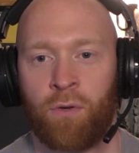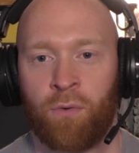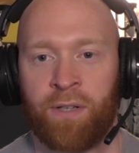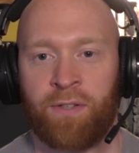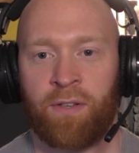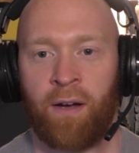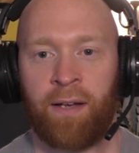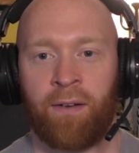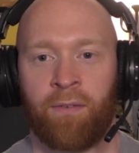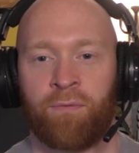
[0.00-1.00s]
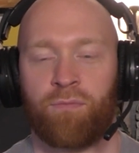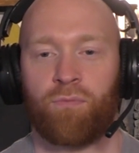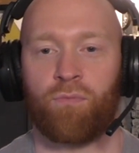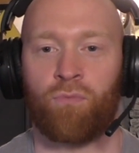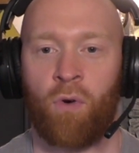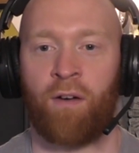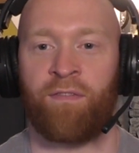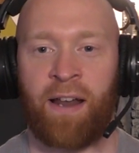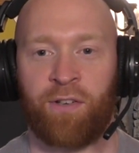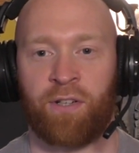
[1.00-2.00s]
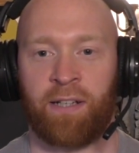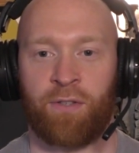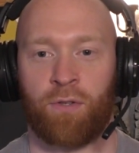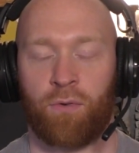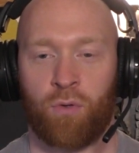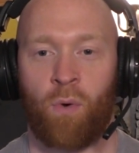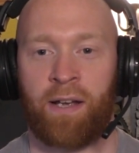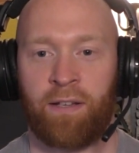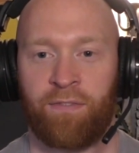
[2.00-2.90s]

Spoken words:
your insight on what eventually sort of swayed it